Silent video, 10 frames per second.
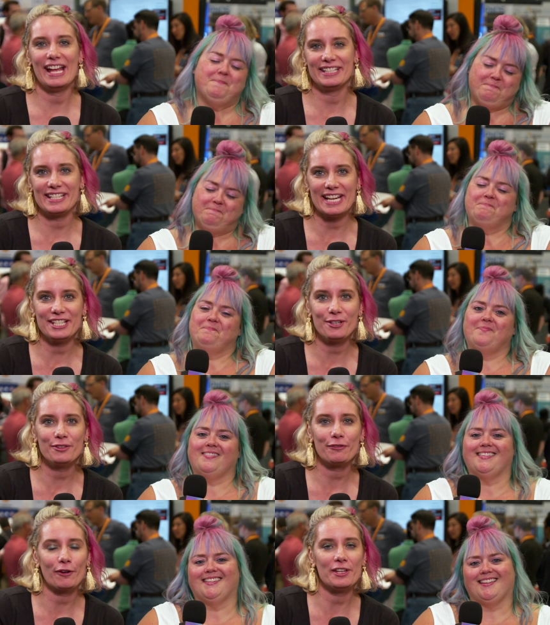Speaker 1: And stay
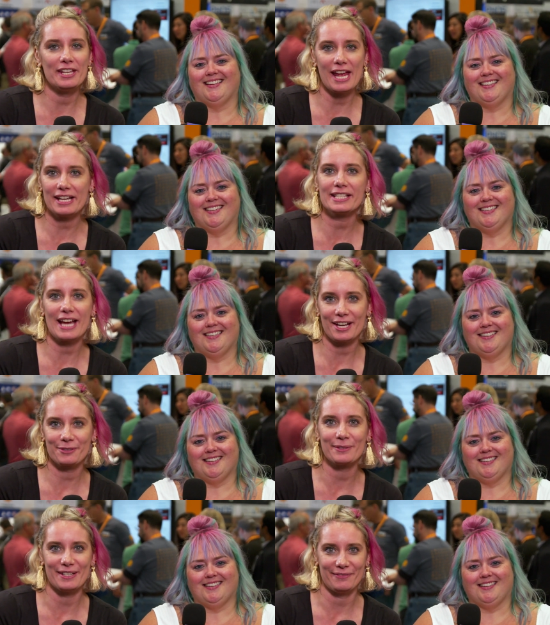tuned for the next How
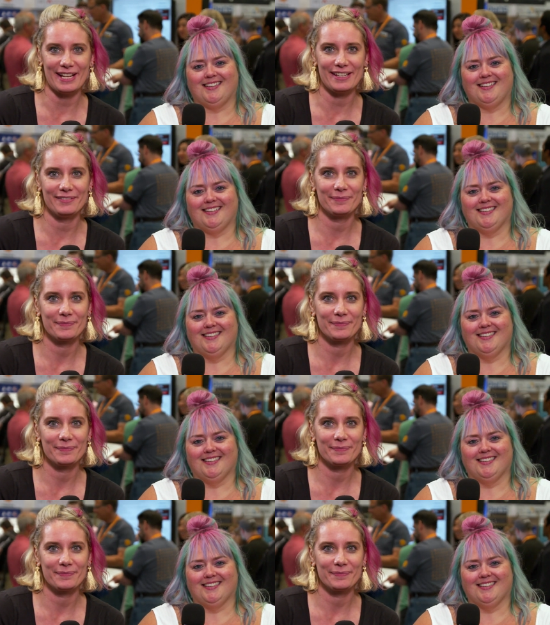to re:Invent.